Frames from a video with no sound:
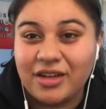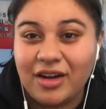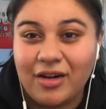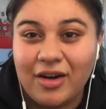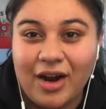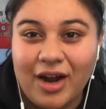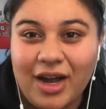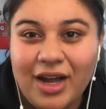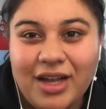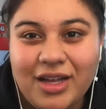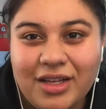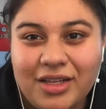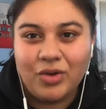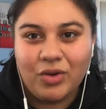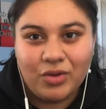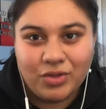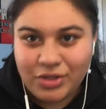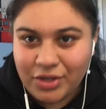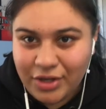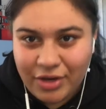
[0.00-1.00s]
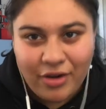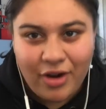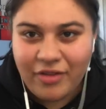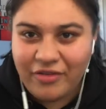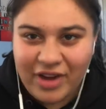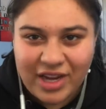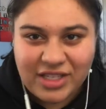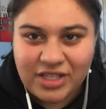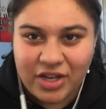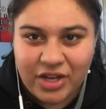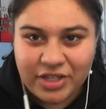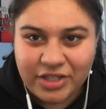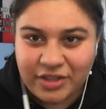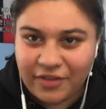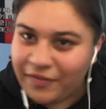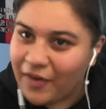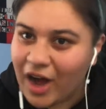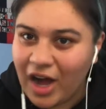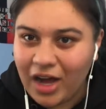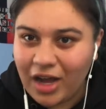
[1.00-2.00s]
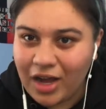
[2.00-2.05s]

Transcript: Alright? Or do your own research. The fuck?